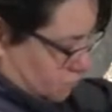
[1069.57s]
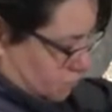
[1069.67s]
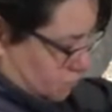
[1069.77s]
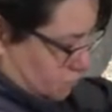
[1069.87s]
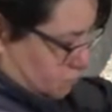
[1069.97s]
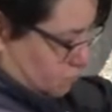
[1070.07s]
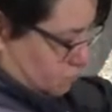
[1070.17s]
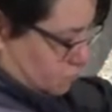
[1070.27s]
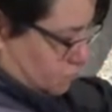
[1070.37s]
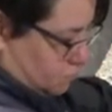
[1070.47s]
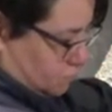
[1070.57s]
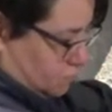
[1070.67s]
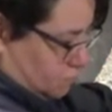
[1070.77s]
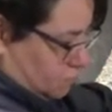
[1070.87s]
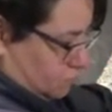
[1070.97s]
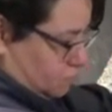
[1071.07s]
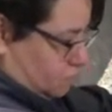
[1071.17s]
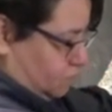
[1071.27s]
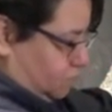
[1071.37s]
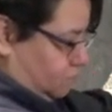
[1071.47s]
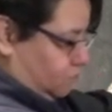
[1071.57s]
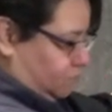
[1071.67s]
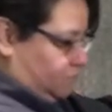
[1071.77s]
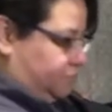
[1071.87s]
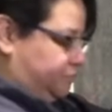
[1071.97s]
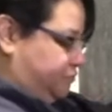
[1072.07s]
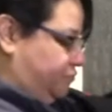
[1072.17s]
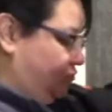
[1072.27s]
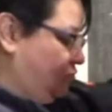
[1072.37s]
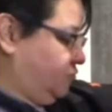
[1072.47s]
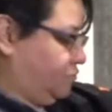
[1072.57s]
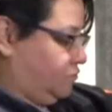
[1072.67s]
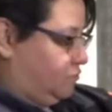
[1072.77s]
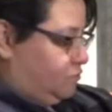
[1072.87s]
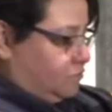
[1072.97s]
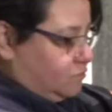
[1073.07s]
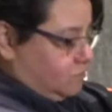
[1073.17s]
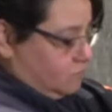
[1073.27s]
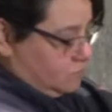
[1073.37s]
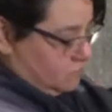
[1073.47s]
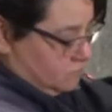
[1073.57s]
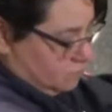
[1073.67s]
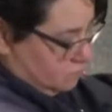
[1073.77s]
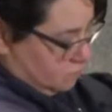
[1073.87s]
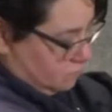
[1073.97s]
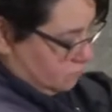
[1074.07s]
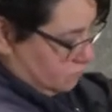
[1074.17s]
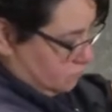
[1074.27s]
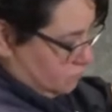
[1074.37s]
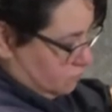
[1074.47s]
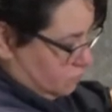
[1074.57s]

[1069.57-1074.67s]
(no one is talking)